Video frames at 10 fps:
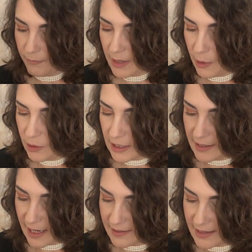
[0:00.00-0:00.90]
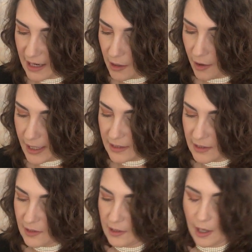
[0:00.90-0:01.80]
muted, that's the
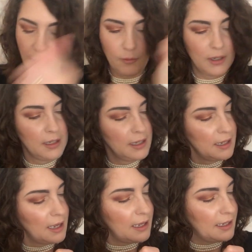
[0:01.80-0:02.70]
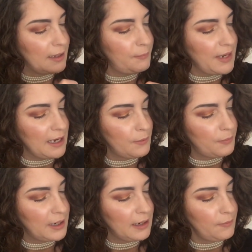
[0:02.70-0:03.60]
lightest tone pink
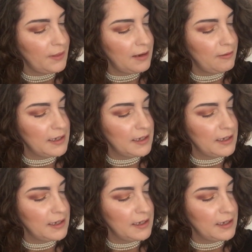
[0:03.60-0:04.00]
brown there